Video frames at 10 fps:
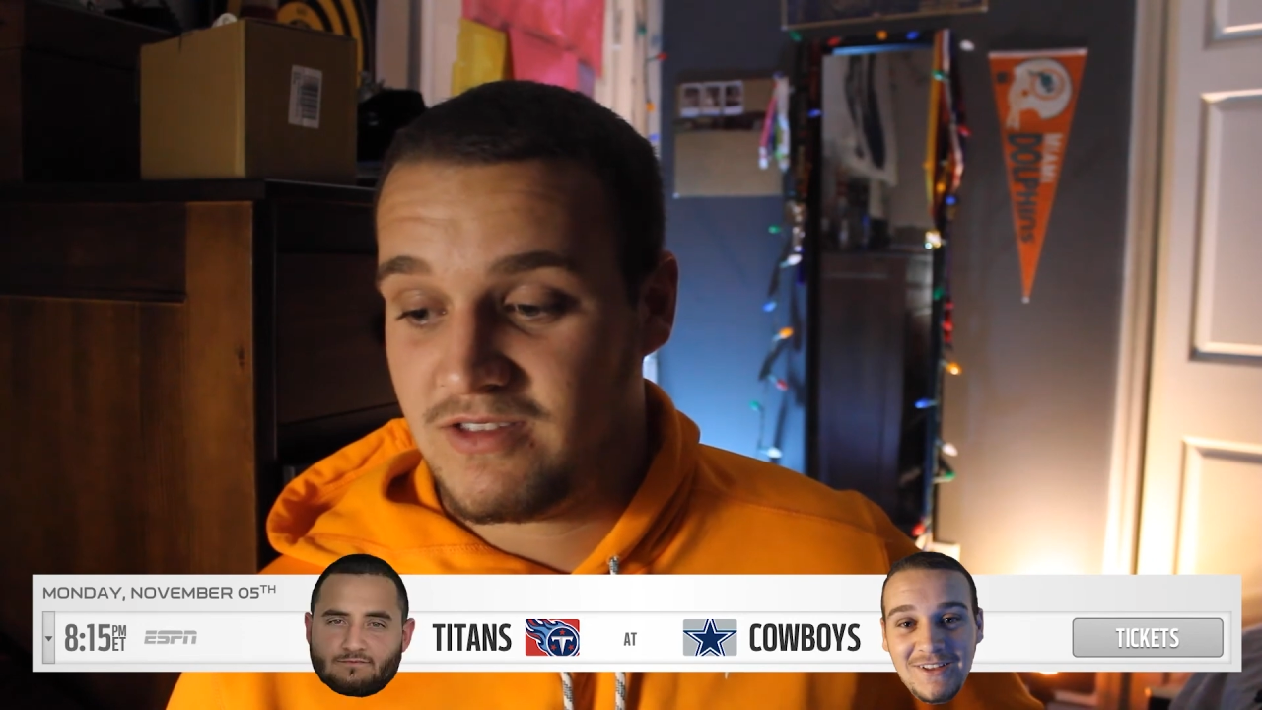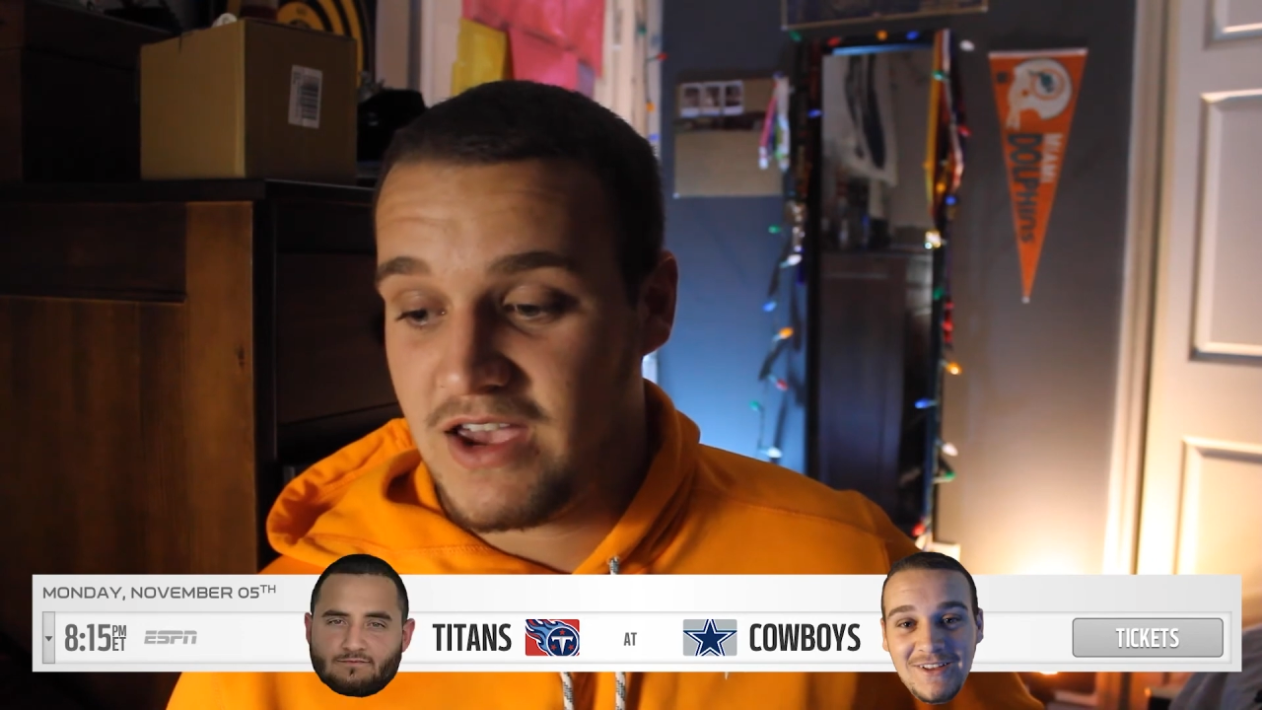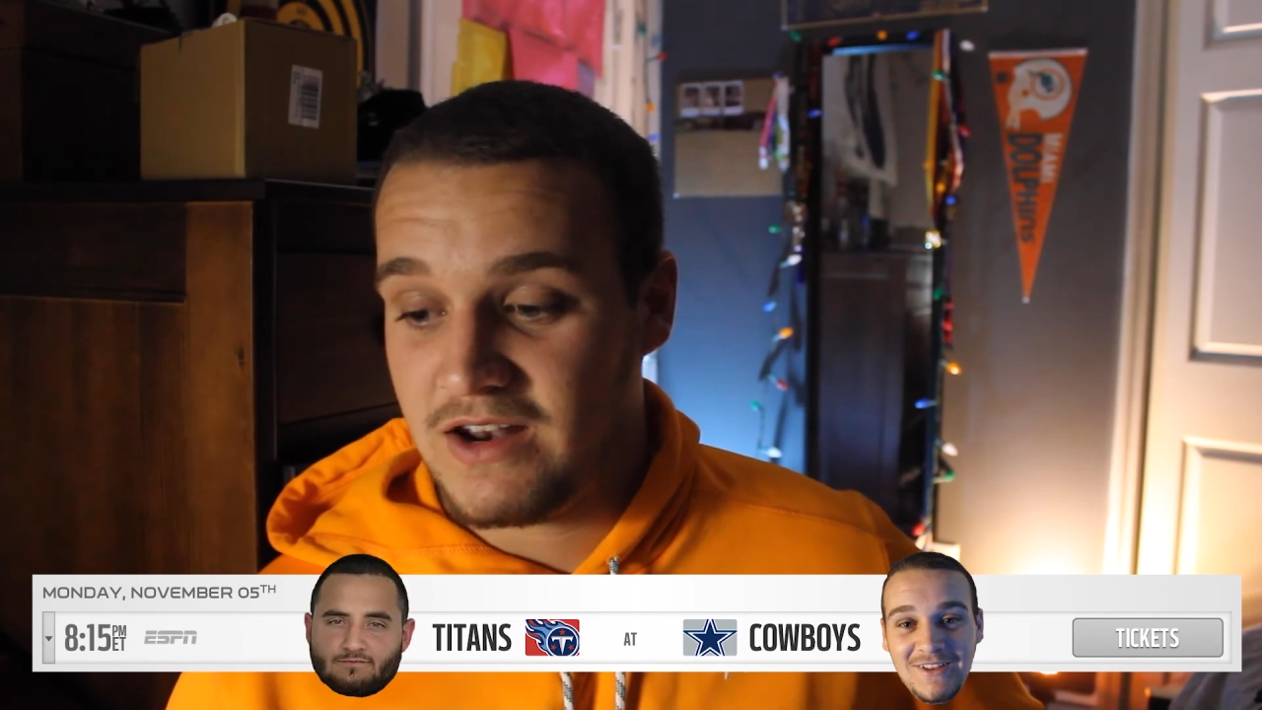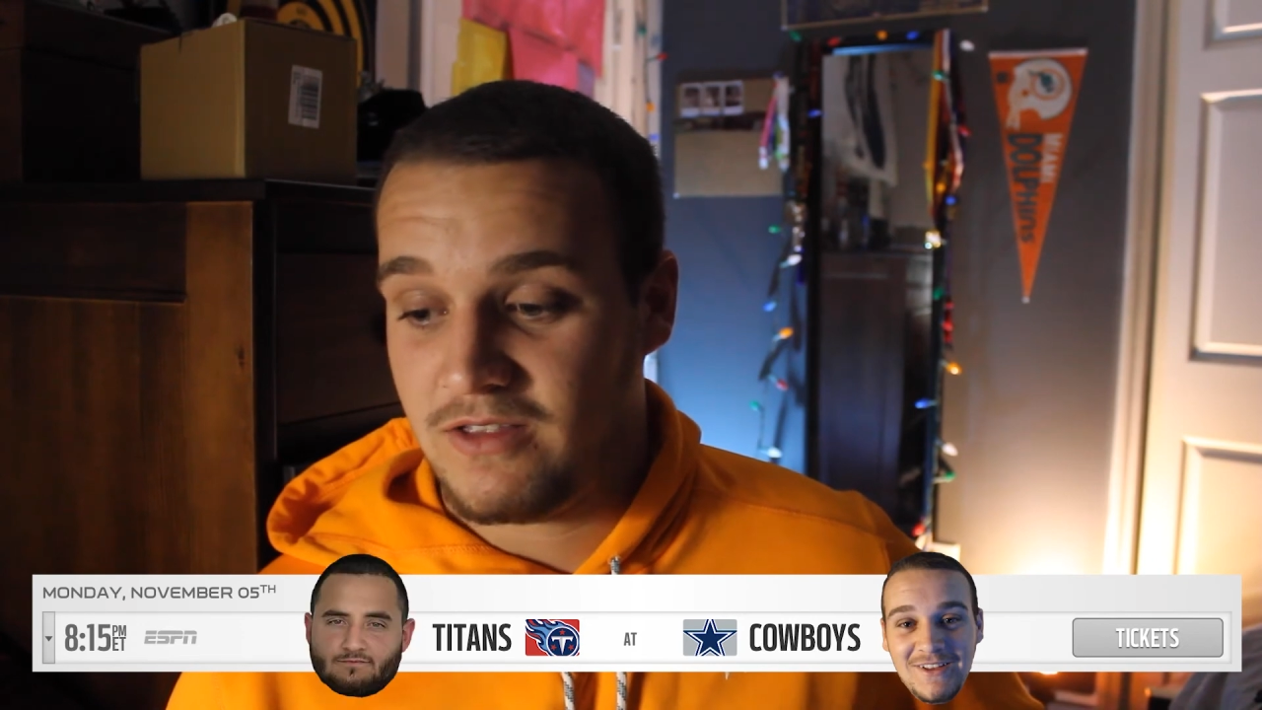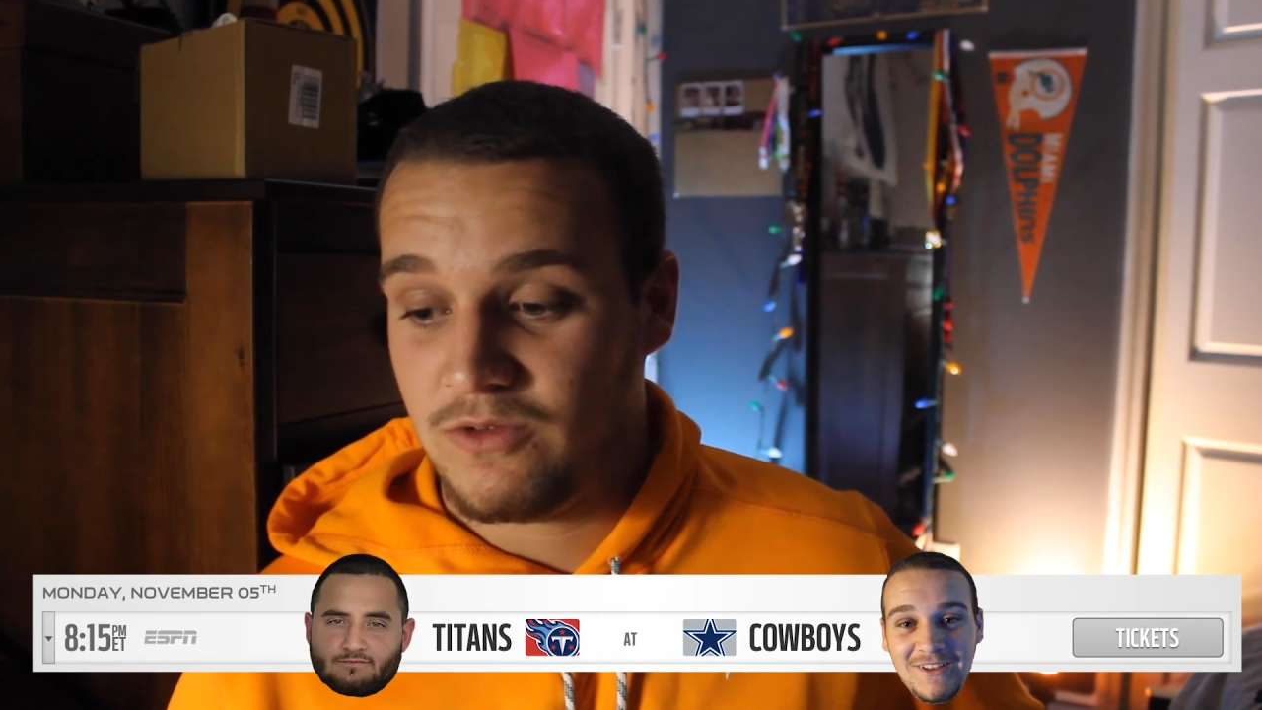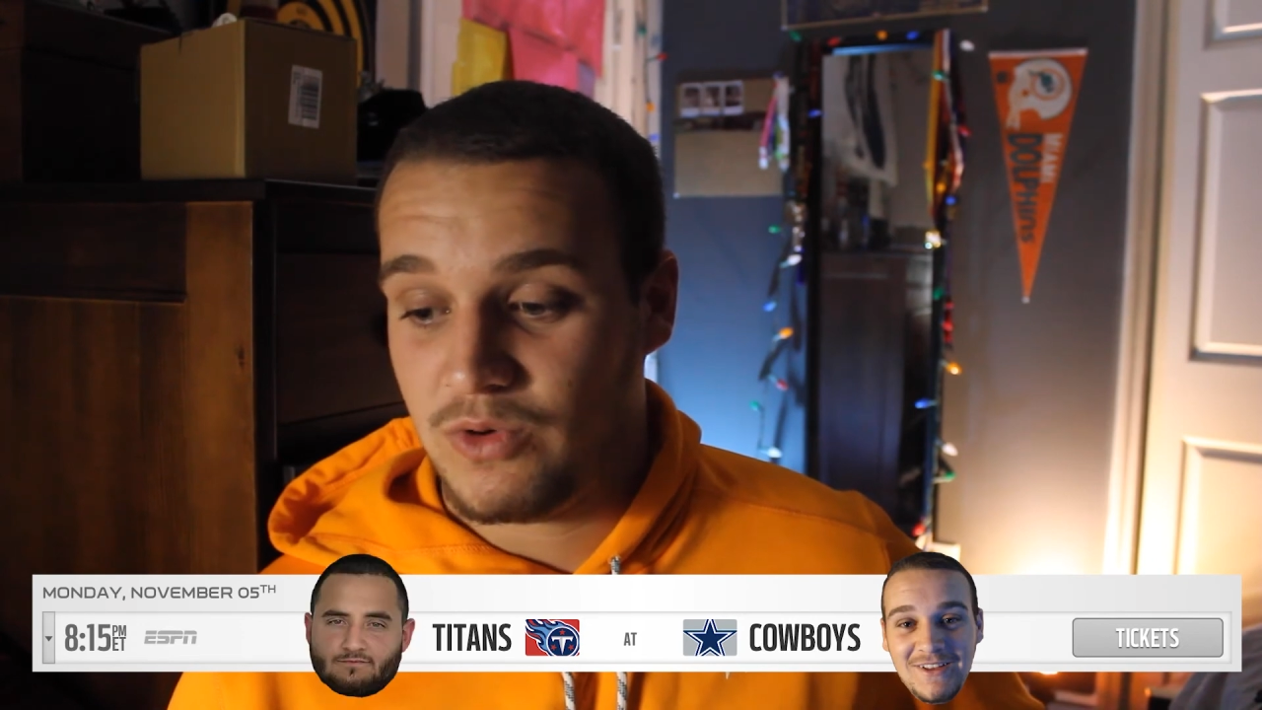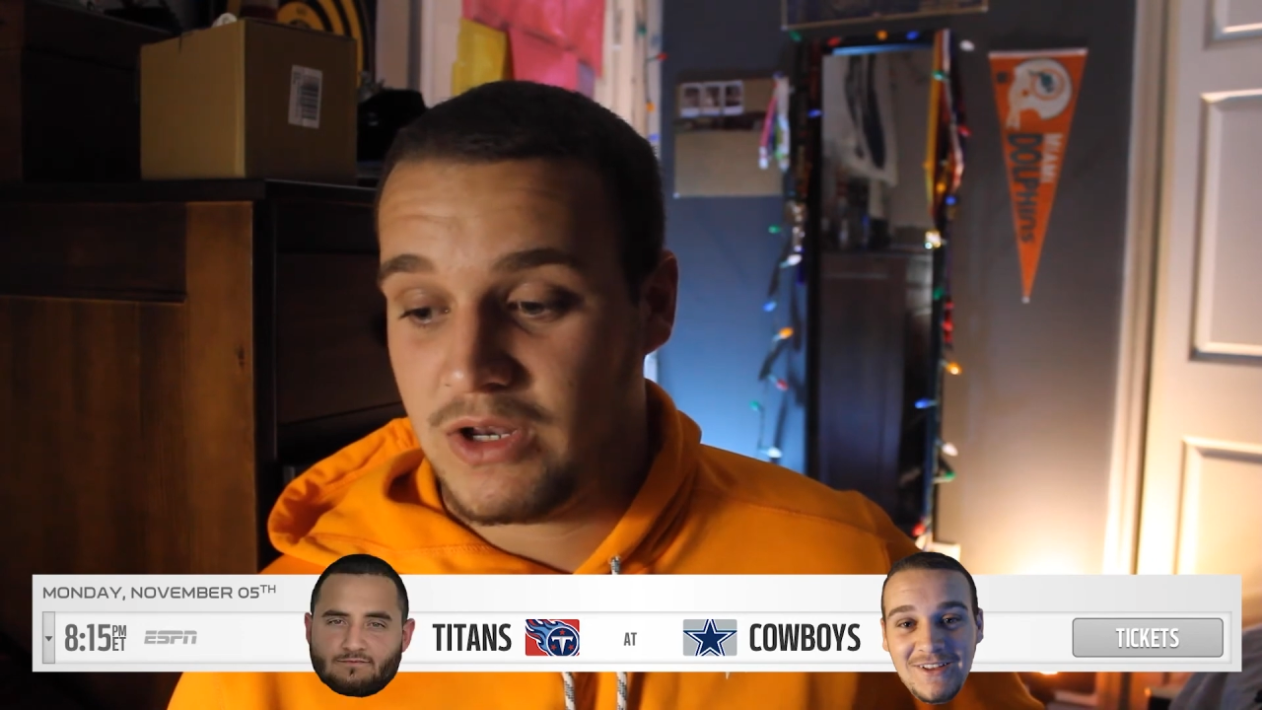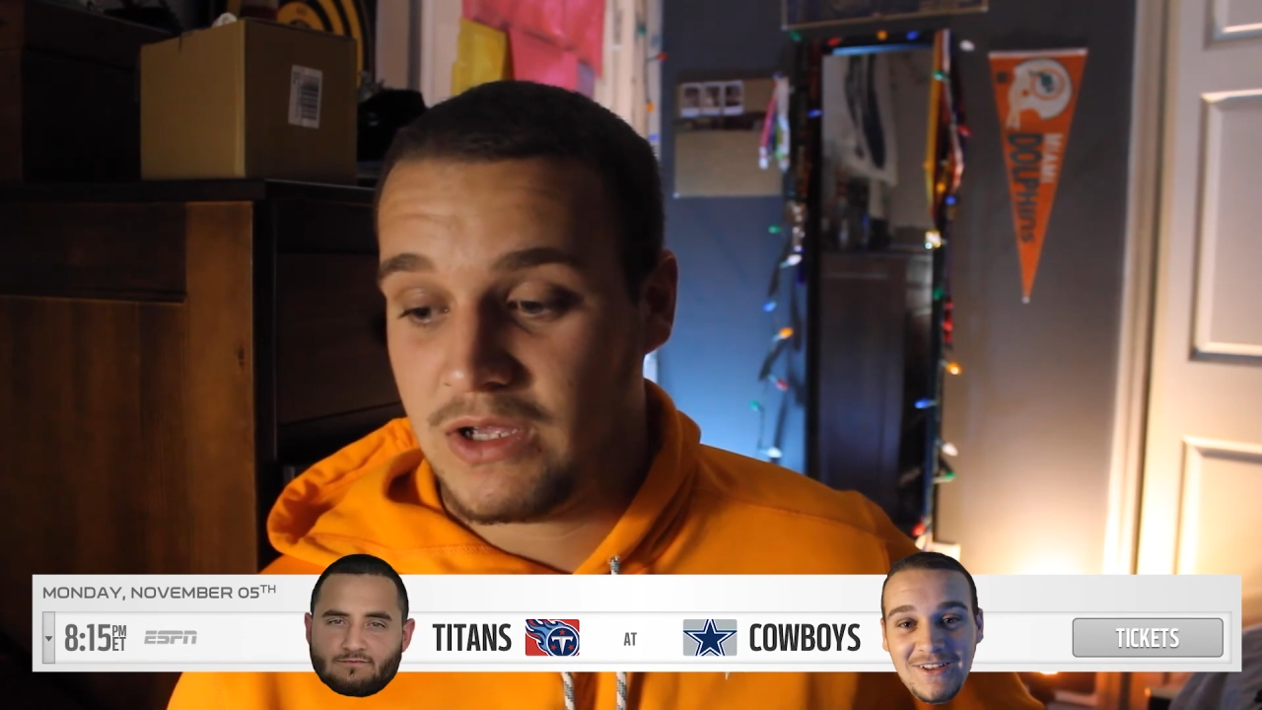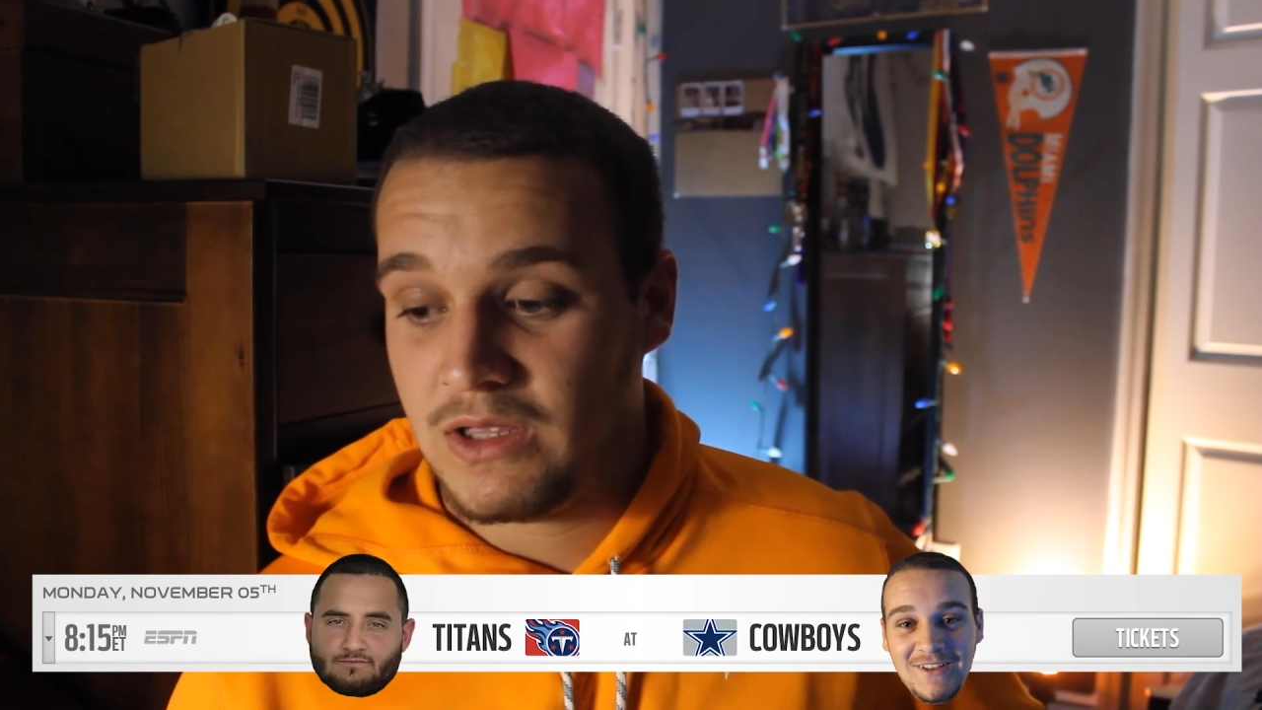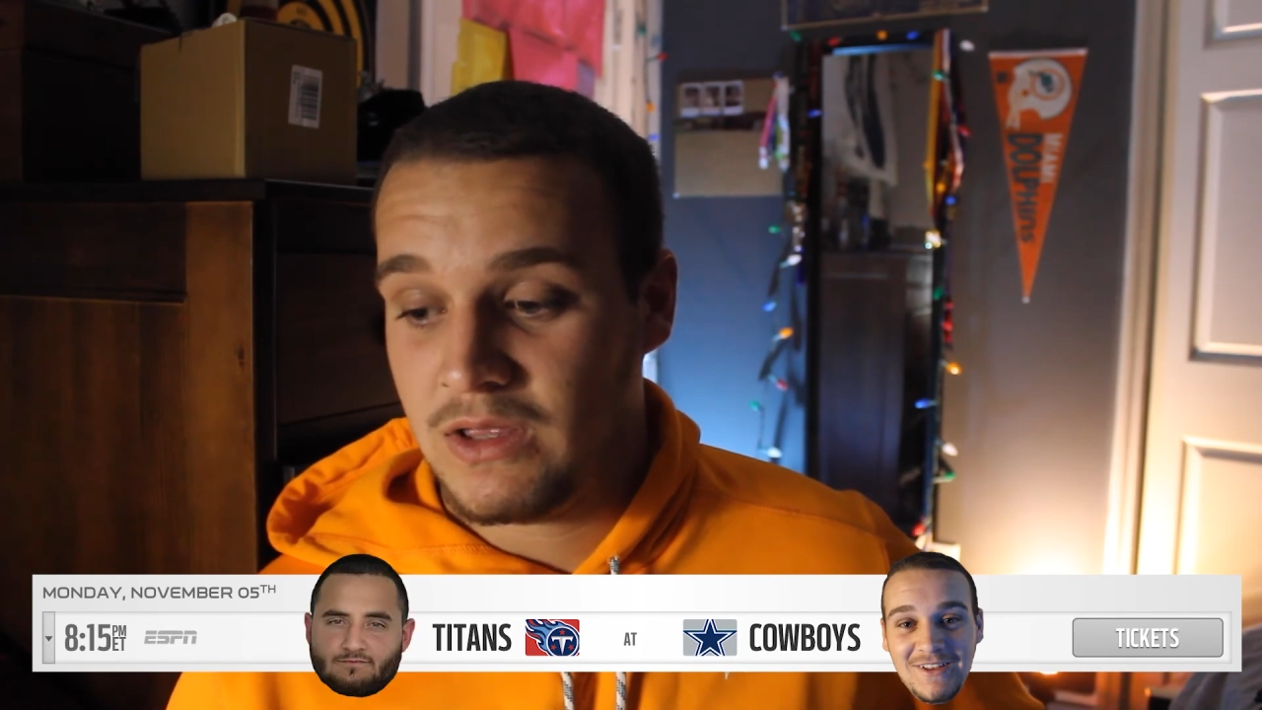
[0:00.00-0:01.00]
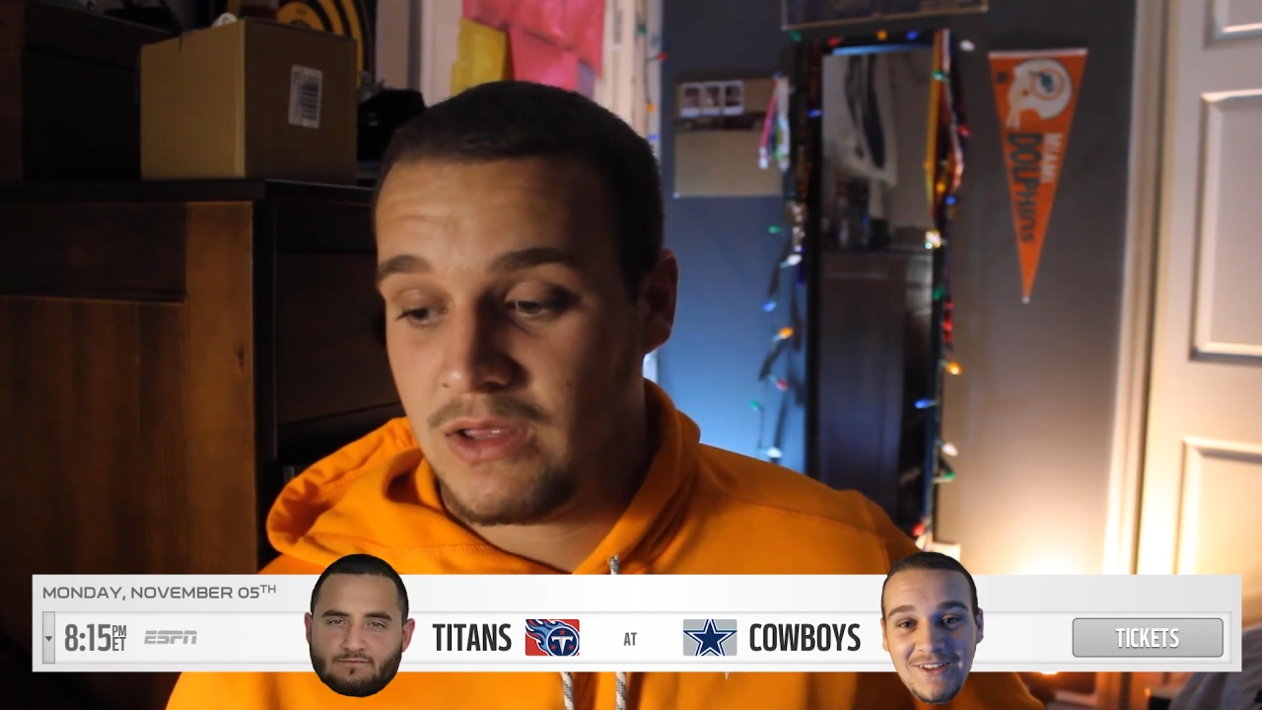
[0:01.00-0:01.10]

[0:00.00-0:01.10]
Titans winning.